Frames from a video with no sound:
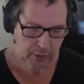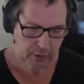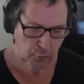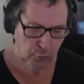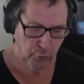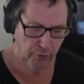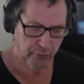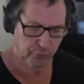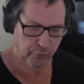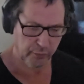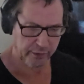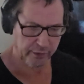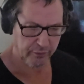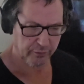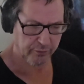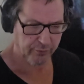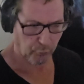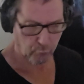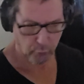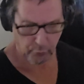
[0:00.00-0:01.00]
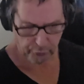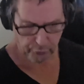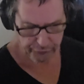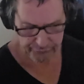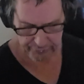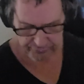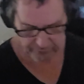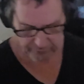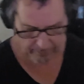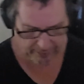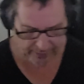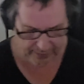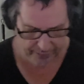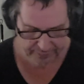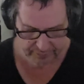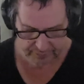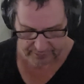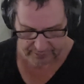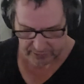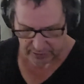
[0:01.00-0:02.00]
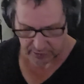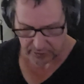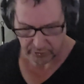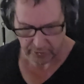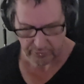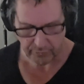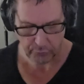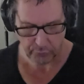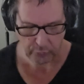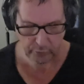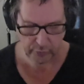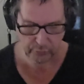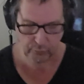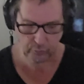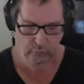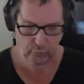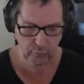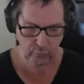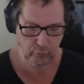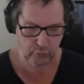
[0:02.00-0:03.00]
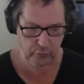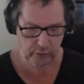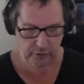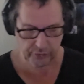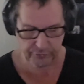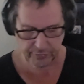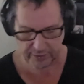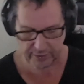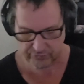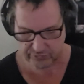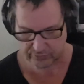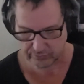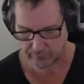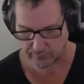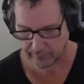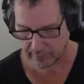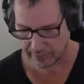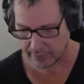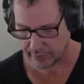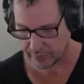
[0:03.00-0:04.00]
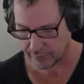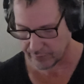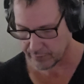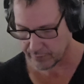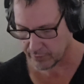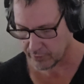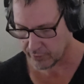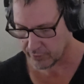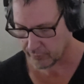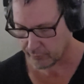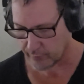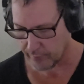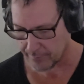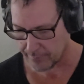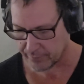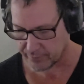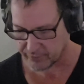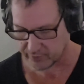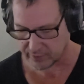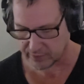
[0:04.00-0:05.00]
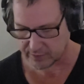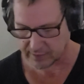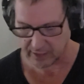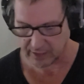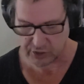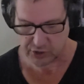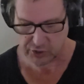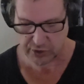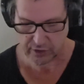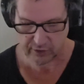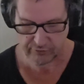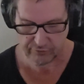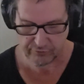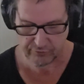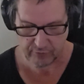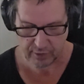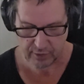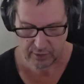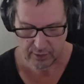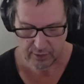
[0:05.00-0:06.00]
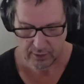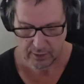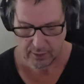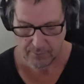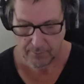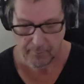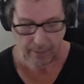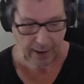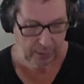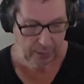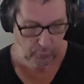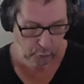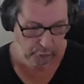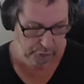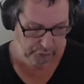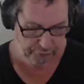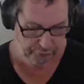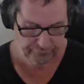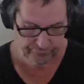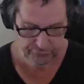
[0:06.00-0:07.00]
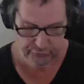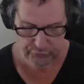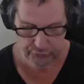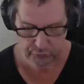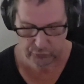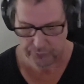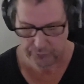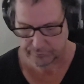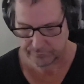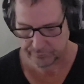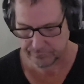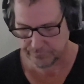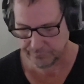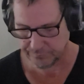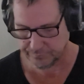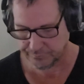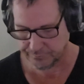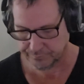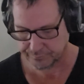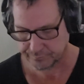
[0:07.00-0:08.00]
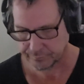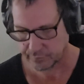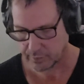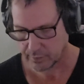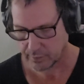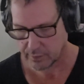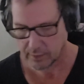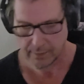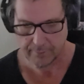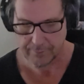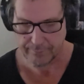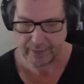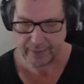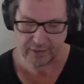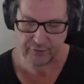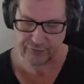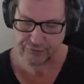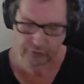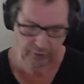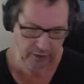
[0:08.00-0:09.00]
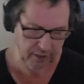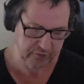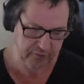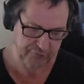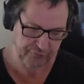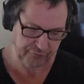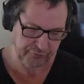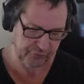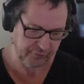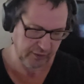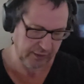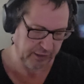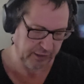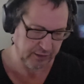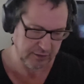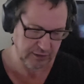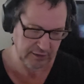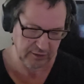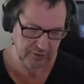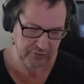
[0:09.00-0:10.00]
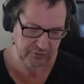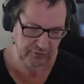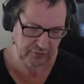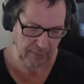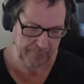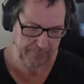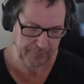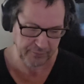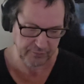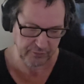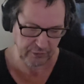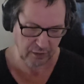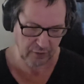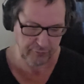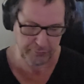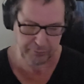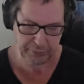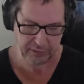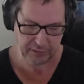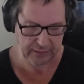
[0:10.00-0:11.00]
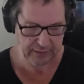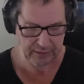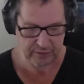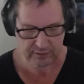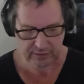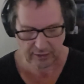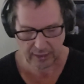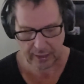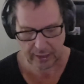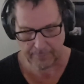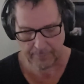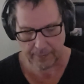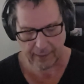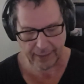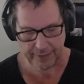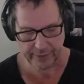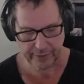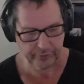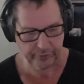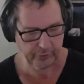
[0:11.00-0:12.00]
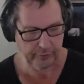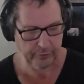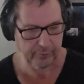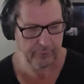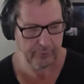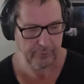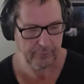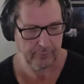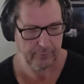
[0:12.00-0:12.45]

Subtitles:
What where the world is my idea, or the world as my, the representation of my worldview. Many philosophers get into this type of stuff. Being in time, Heidegger,